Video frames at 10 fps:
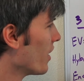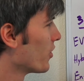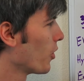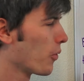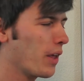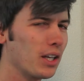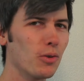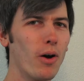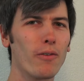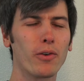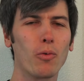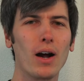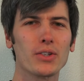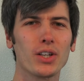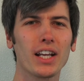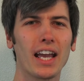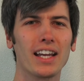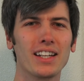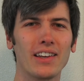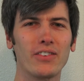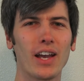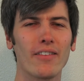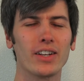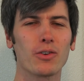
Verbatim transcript: So thank you all for watching, and if you have